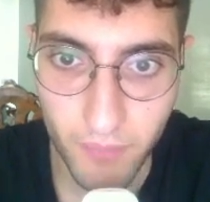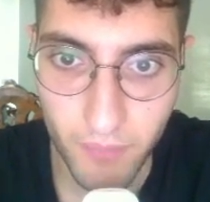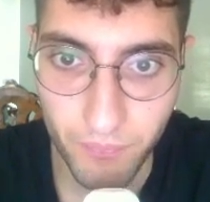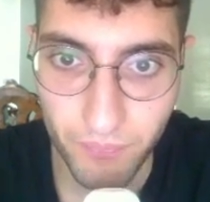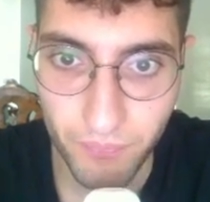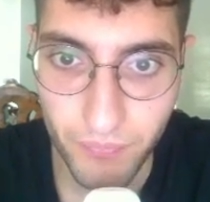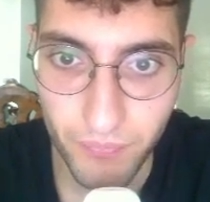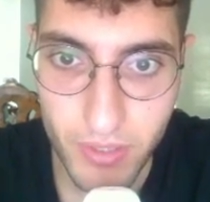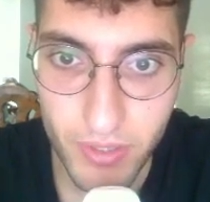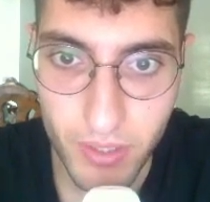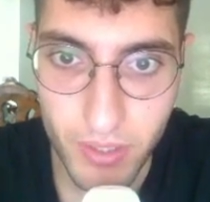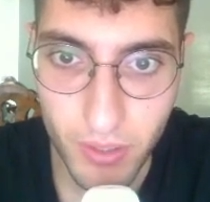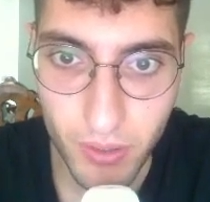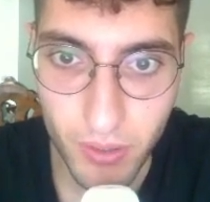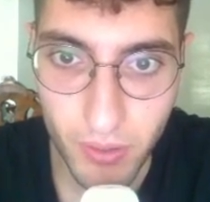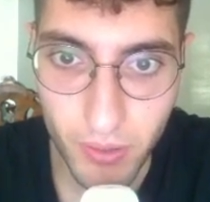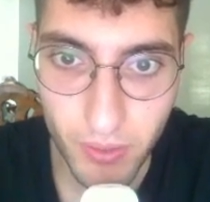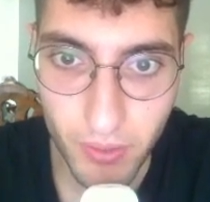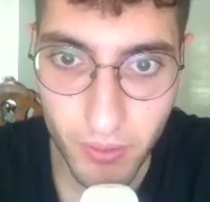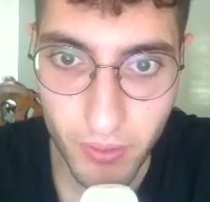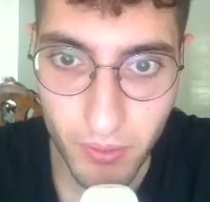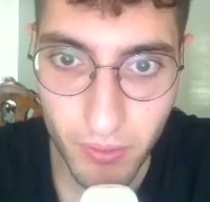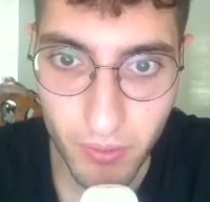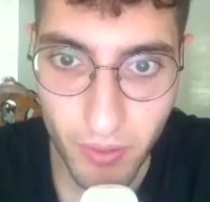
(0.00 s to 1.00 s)

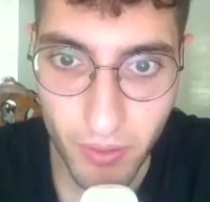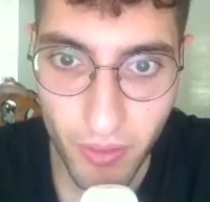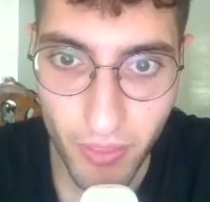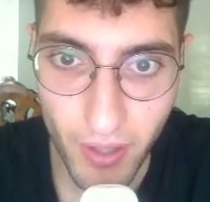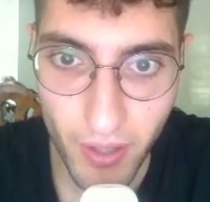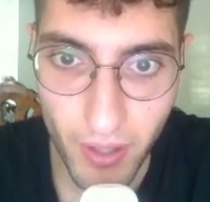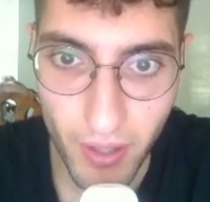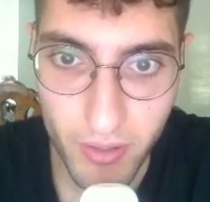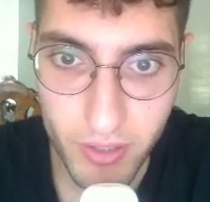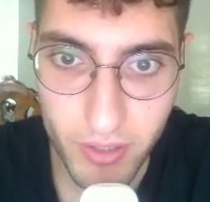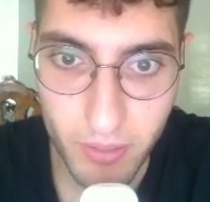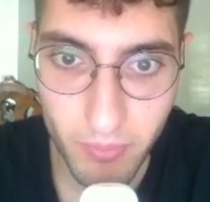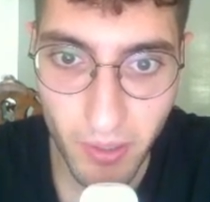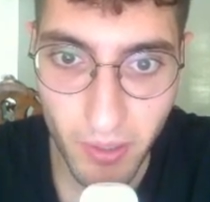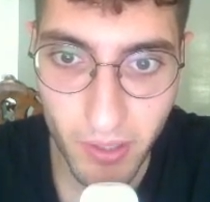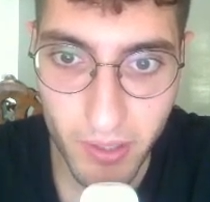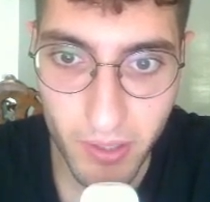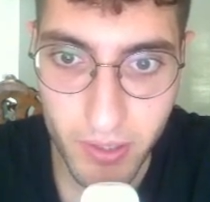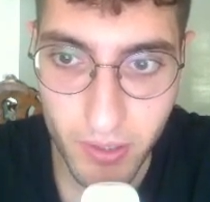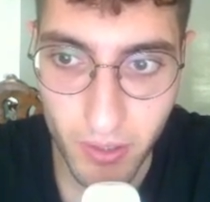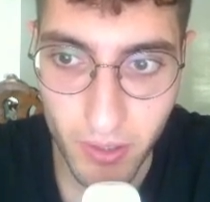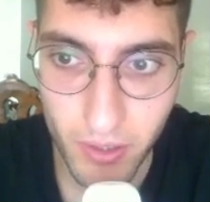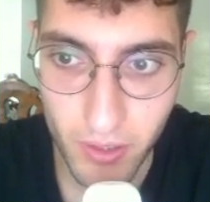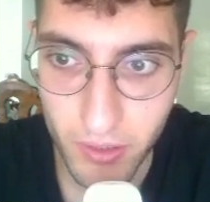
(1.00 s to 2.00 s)
So 1000 minus
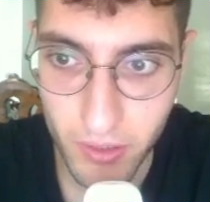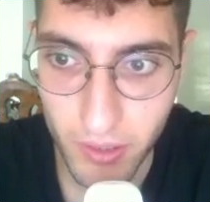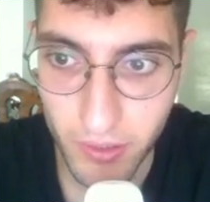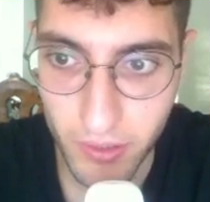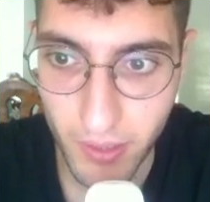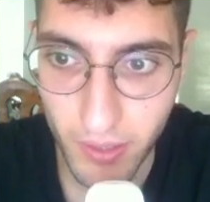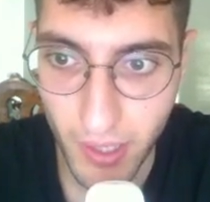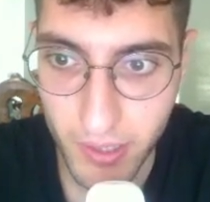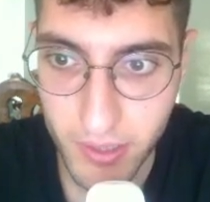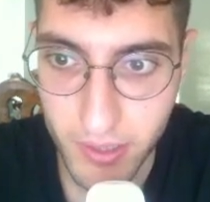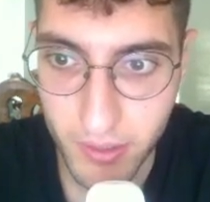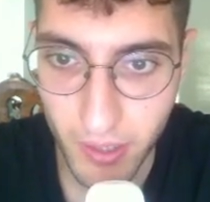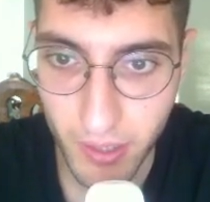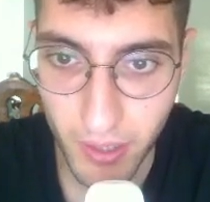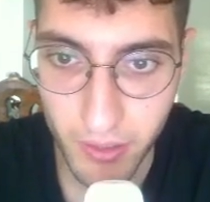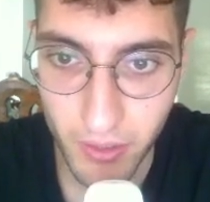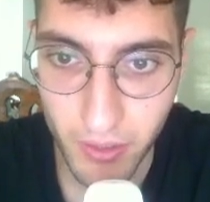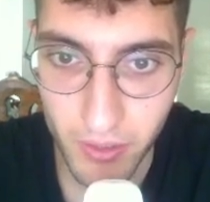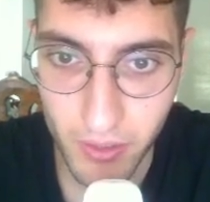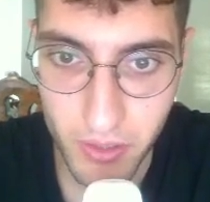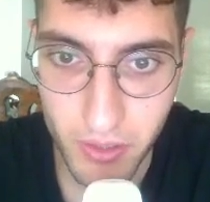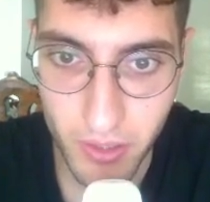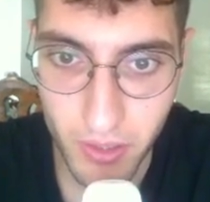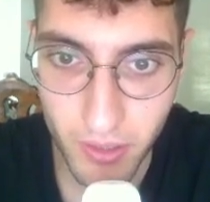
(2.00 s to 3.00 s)
100, that's
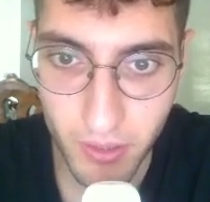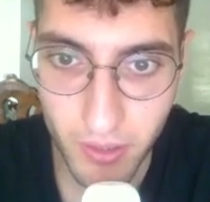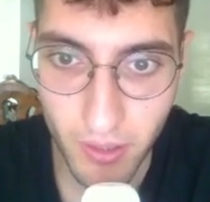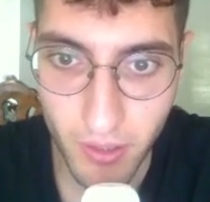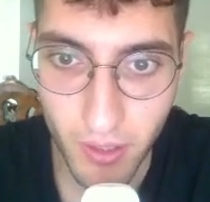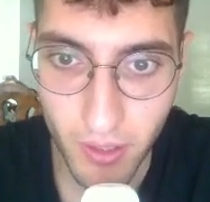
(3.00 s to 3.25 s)
900,